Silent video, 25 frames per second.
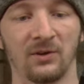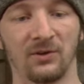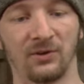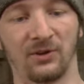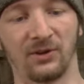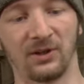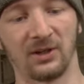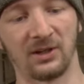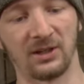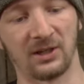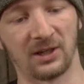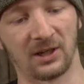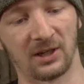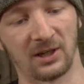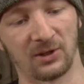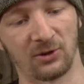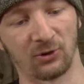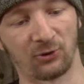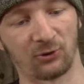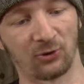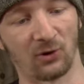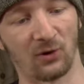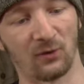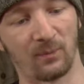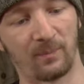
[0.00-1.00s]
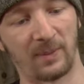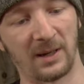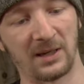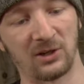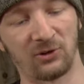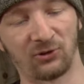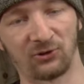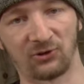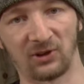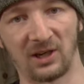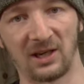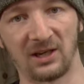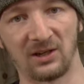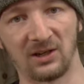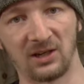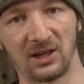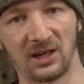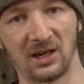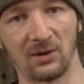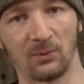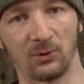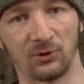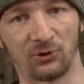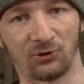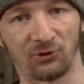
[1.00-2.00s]
the sort of base in
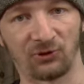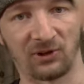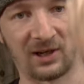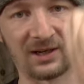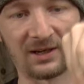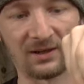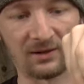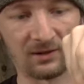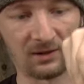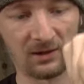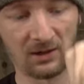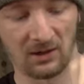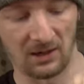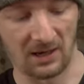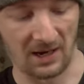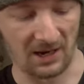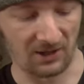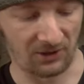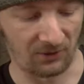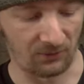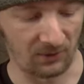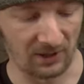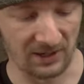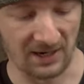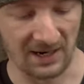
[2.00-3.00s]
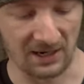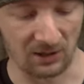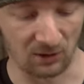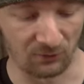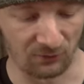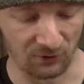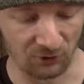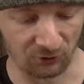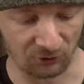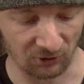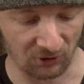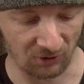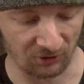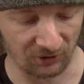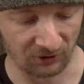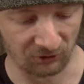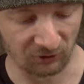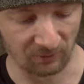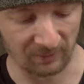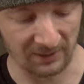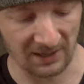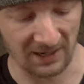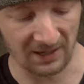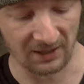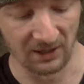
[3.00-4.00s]
here would sit at the right angle for this whole thing to
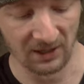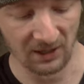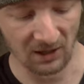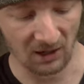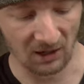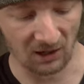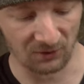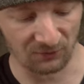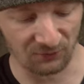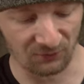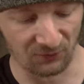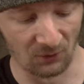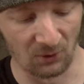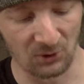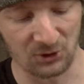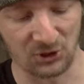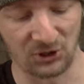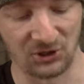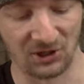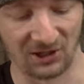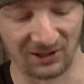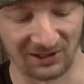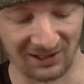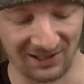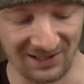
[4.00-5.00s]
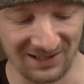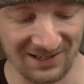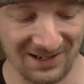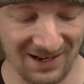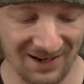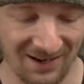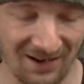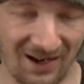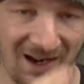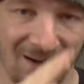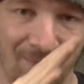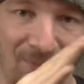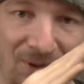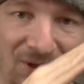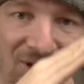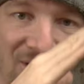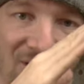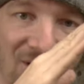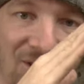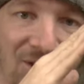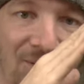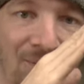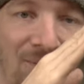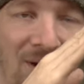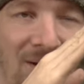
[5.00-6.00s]
be at. Unfortunately, I put it
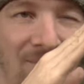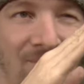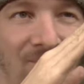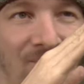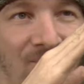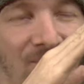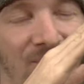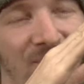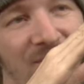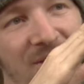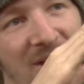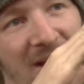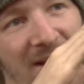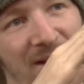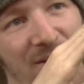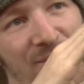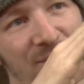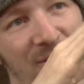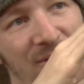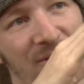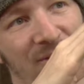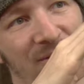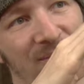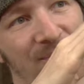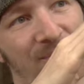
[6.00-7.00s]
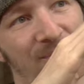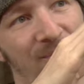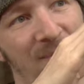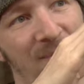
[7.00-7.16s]
at the right, kind of at the